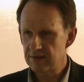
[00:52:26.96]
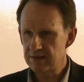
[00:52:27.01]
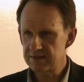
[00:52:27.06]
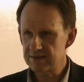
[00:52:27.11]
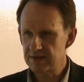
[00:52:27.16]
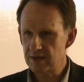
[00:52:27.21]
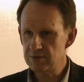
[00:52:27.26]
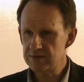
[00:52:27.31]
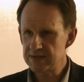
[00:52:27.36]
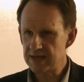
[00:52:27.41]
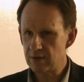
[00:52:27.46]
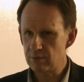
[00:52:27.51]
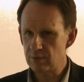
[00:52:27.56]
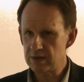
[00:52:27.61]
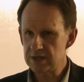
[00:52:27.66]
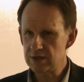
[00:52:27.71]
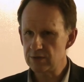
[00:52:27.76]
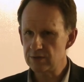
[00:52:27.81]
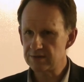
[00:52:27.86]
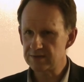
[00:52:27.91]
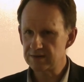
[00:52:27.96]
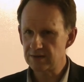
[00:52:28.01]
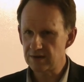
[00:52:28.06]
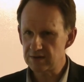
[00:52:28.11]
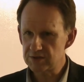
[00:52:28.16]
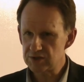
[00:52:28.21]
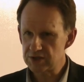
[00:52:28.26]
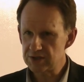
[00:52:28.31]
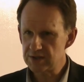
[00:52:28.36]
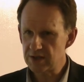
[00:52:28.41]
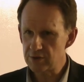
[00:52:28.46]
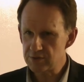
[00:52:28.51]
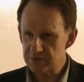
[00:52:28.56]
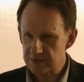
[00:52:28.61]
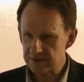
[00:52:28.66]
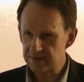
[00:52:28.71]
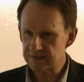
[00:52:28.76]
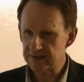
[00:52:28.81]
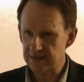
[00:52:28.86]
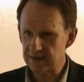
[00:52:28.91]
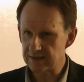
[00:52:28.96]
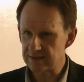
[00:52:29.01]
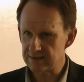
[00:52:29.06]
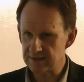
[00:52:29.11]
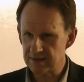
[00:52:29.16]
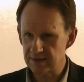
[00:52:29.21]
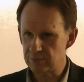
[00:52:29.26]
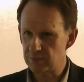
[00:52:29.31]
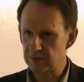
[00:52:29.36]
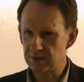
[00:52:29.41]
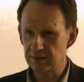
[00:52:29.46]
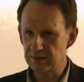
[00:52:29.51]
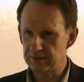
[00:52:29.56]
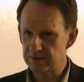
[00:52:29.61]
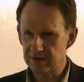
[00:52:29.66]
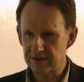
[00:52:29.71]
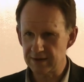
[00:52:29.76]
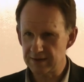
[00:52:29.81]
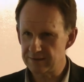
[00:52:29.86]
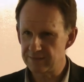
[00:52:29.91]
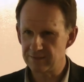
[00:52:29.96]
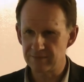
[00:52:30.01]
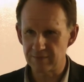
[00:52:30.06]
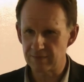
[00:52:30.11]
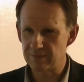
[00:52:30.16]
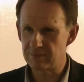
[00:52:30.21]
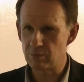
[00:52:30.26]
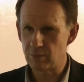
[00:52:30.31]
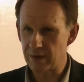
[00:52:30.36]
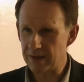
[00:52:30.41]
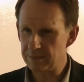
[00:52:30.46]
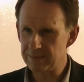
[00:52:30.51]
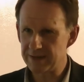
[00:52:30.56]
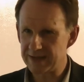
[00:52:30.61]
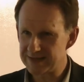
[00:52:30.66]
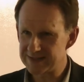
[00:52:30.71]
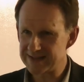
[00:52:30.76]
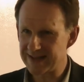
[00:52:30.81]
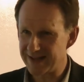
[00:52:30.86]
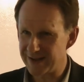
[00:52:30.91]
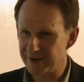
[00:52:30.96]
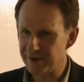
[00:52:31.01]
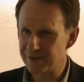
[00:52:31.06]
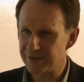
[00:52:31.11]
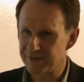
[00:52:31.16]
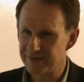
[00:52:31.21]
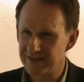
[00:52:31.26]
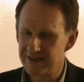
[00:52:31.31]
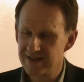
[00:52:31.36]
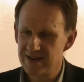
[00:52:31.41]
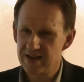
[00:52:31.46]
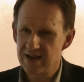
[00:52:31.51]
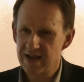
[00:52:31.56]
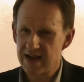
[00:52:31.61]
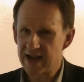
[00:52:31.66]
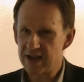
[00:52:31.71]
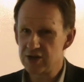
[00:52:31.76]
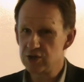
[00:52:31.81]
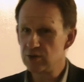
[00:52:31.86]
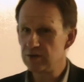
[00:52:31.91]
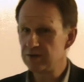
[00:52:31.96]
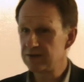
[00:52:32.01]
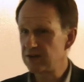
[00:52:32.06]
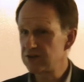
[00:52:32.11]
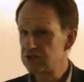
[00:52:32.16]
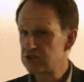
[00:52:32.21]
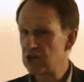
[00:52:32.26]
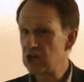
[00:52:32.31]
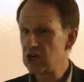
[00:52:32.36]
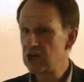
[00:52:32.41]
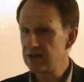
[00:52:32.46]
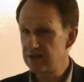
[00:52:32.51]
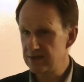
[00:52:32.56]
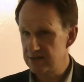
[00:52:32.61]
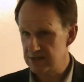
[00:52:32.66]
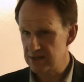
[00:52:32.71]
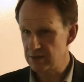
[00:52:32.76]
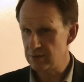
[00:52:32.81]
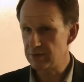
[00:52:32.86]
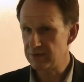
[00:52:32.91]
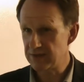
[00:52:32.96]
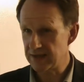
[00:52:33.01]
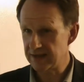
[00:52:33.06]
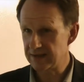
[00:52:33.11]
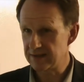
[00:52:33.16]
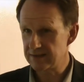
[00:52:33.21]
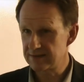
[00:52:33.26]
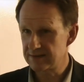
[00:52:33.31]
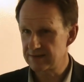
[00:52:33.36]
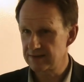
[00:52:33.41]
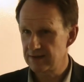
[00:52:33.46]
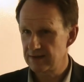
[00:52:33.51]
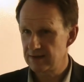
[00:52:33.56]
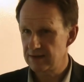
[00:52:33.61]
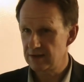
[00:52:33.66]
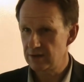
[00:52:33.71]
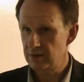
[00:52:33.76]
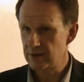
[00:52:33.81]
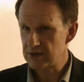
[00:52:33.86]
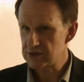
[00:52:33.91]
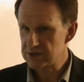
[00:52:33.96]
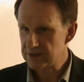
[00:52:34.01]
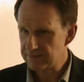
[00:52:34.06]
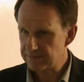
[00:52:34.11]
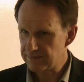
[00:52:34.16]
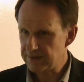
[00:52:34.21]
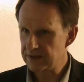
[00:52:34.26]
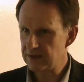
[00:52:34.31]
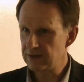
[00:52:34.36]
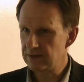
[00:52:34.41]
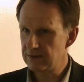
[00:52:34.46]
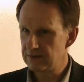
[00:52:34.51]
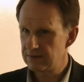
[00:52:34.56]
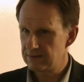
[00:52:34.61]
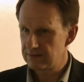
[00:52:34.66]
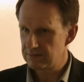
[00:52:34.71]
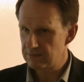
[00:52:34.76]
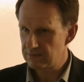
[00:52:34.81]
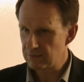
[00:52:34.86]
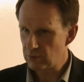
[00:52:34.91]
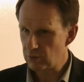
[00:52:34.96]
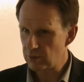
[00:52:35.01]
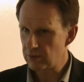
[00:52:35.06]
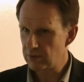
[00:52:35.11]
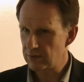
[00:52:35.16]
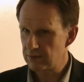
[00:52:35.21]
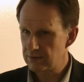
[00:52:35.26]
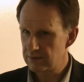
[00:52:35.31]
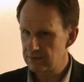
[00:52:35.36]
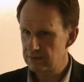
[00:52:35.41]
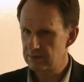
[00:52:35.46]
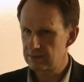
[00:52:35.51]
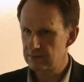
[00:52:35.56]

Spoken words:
there's no doubt when you start to notice things, and it's one of the kind of well-being to health, and you start to learn new things, you actually feel more